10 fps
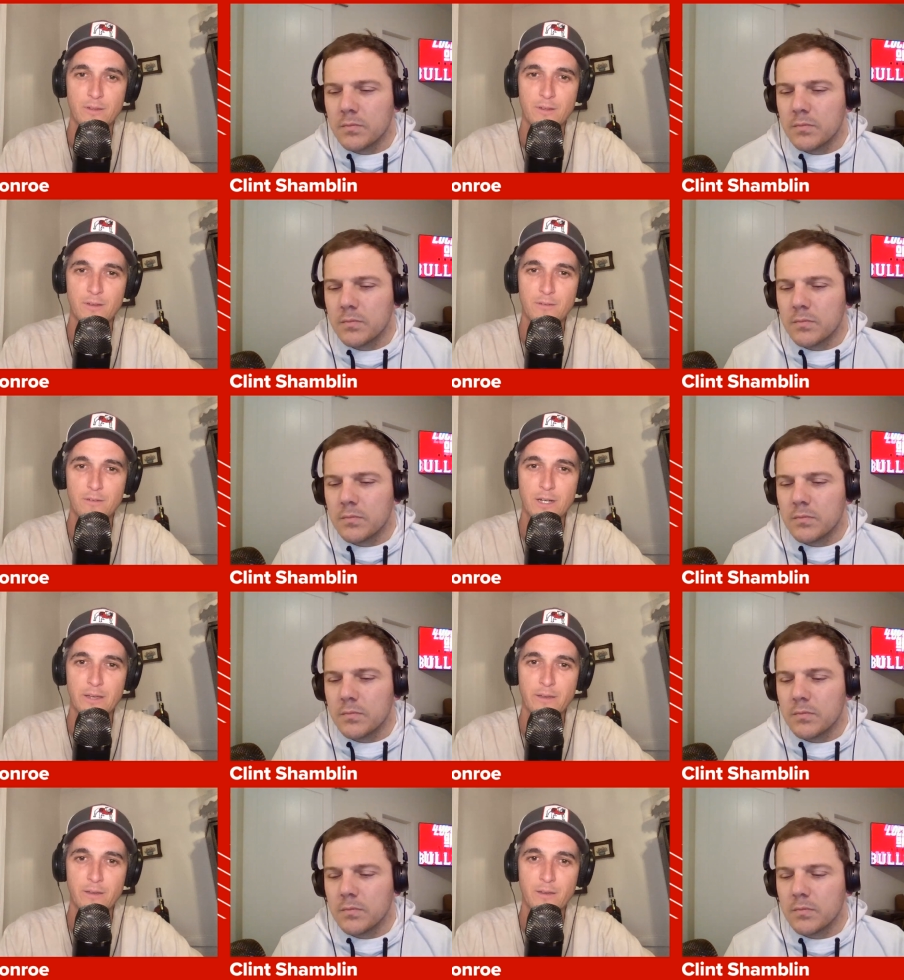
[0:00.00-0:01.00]
Speaker 1: Okay,
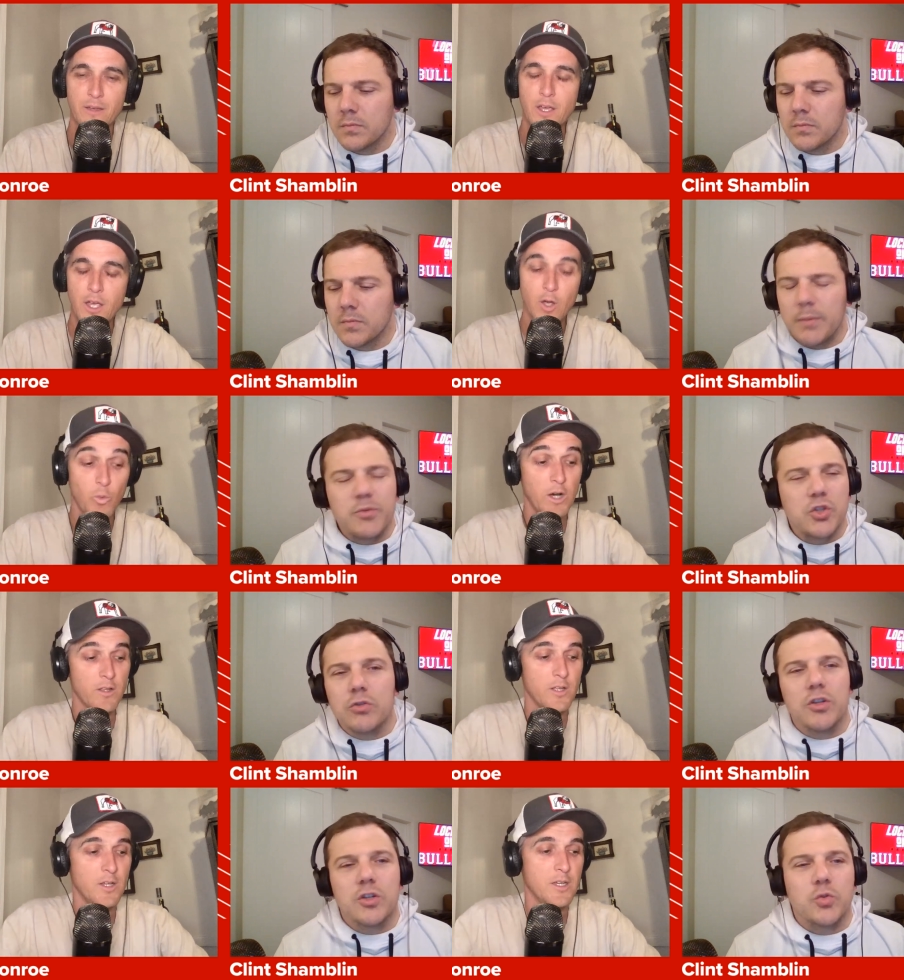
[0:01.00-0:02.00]
Speaker 2: well, I'm
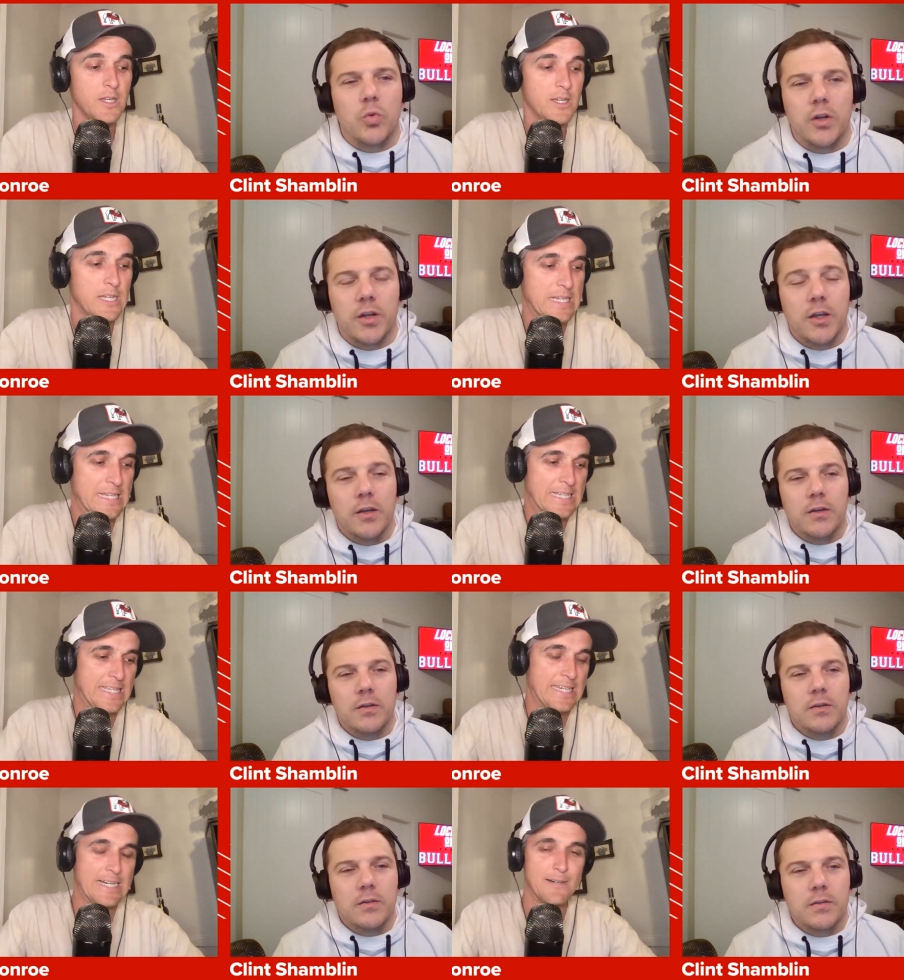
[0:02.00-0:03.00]
sure there's one.
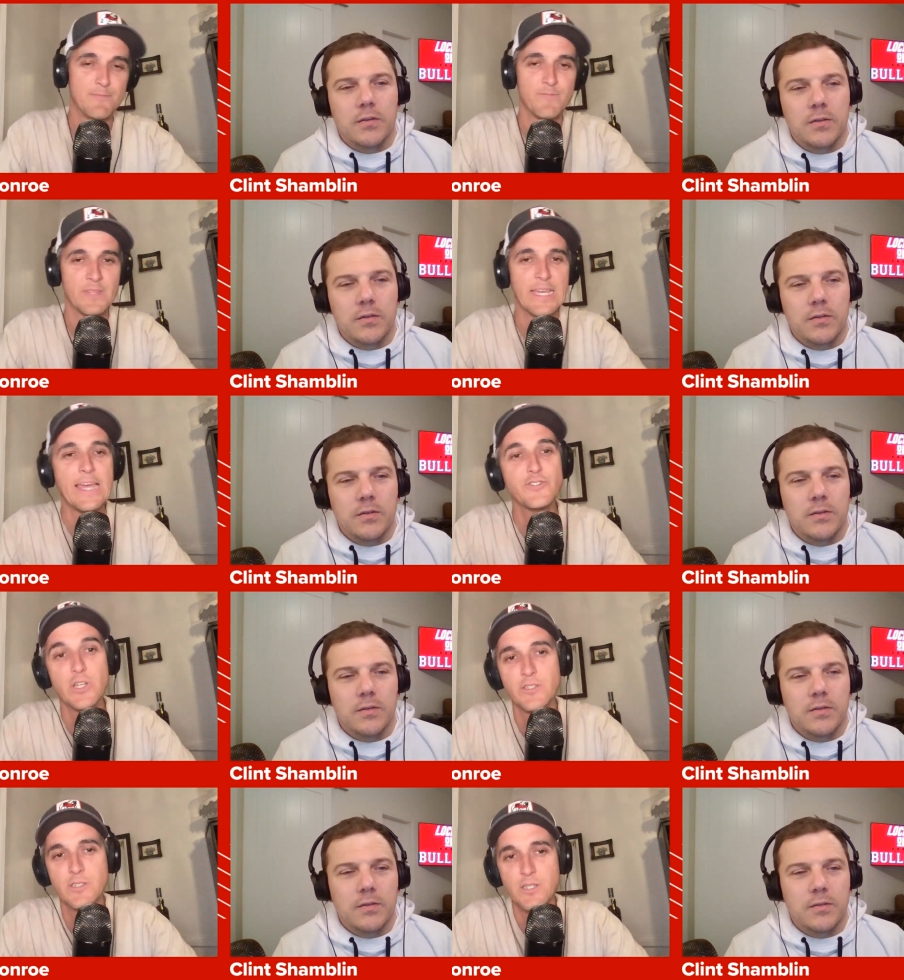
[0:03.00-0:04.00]
Speaker 1: Yeah, the A J
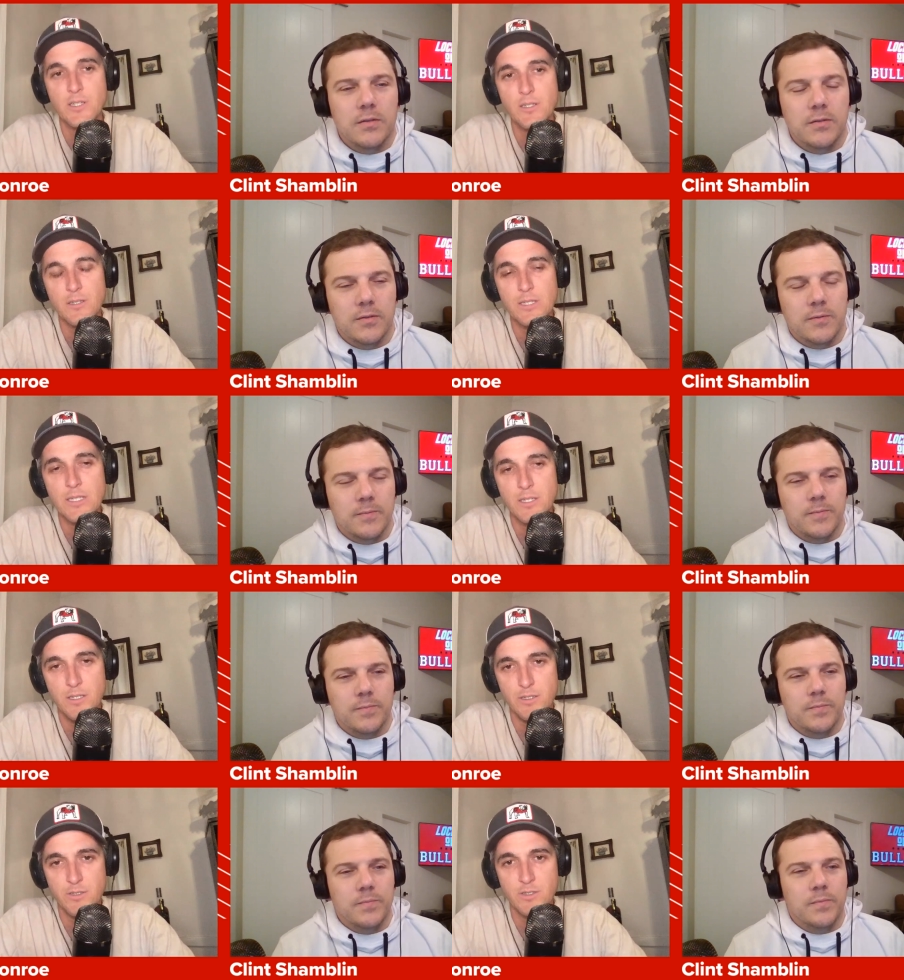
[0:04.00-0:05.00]
C
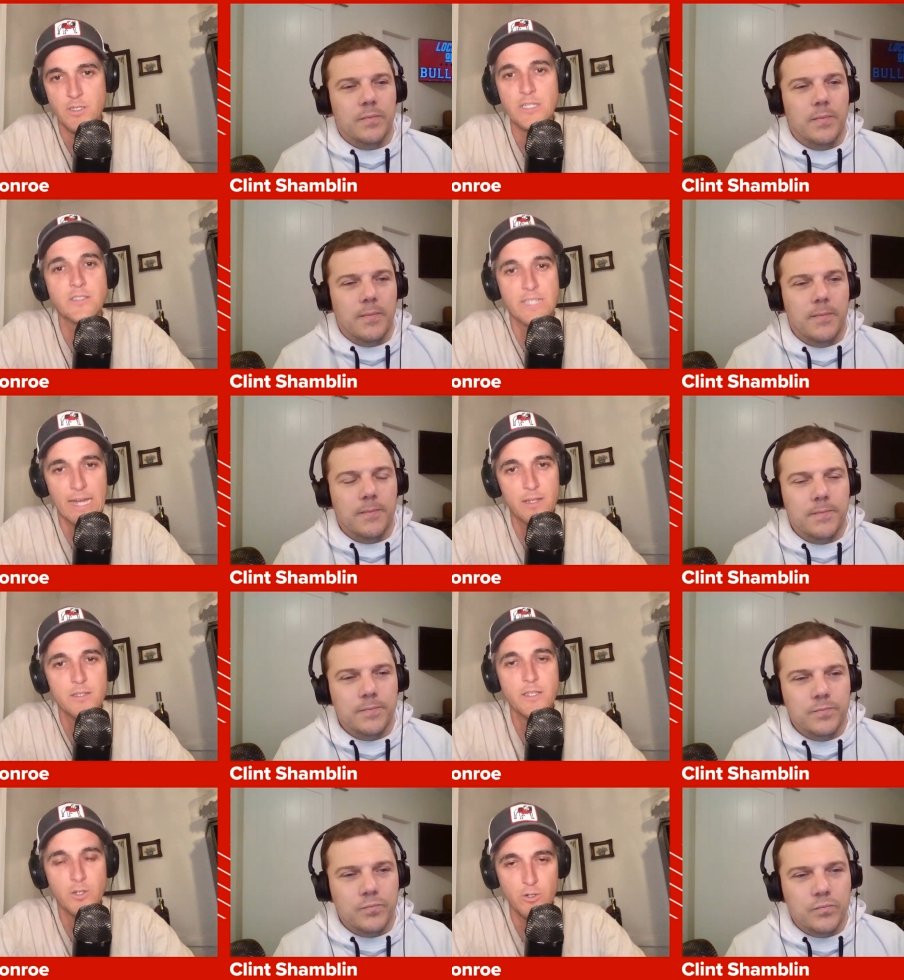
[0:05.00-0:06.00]
is
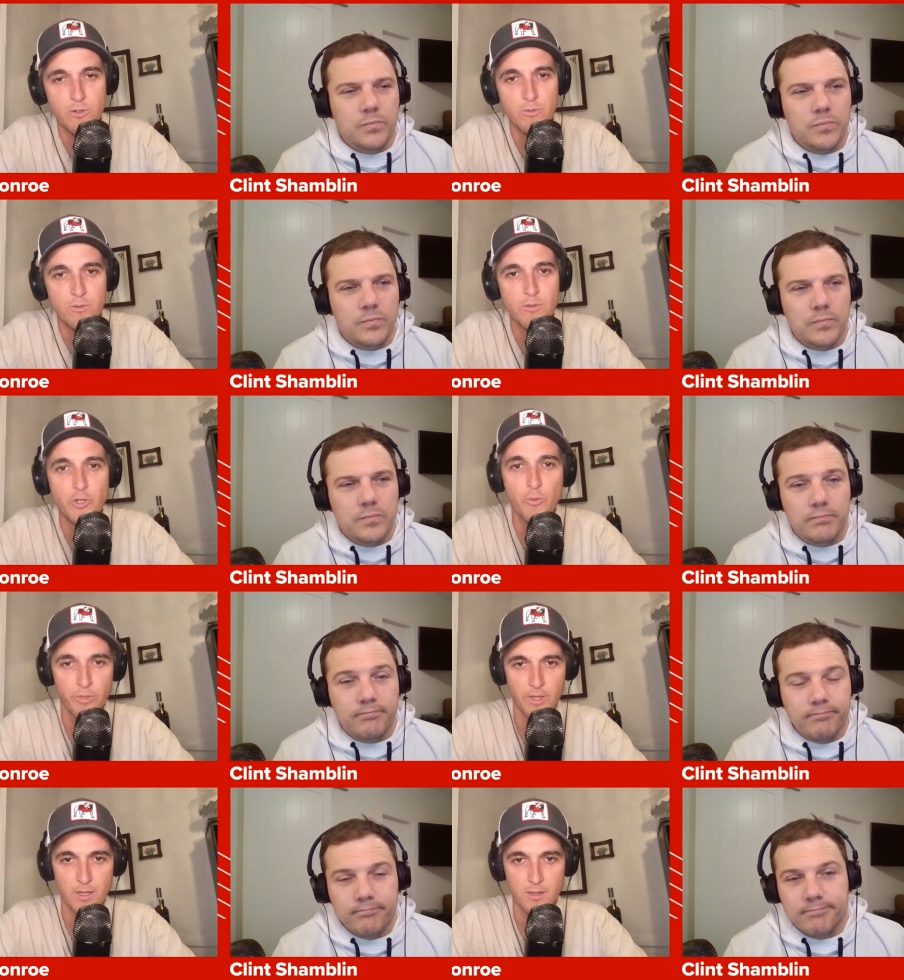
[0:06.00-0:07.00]
exactly who you
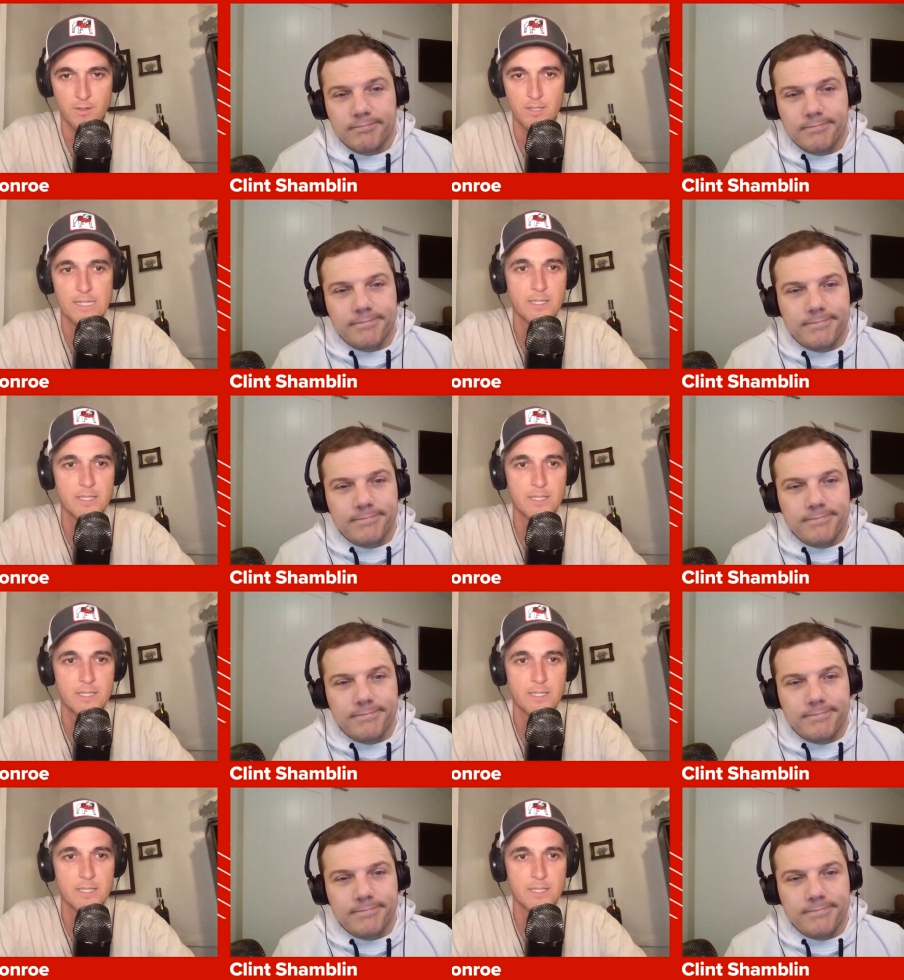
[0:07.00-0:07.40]
think that